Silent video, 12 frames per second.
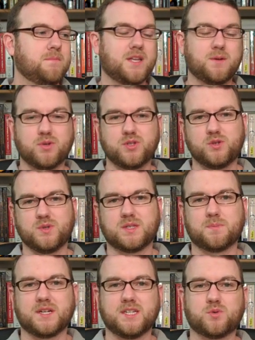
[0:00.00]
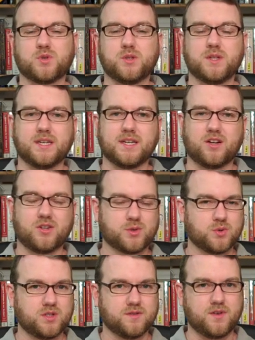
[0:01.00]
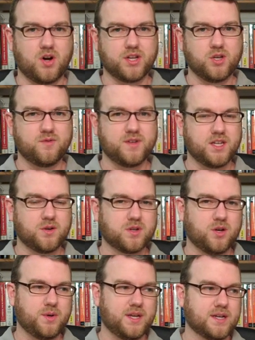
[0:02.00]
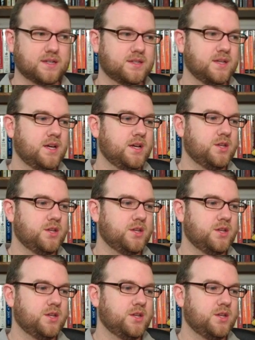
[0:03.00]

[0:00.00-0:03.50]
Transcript: Medibuntu is a place where you can get all sorts of audio video codecs.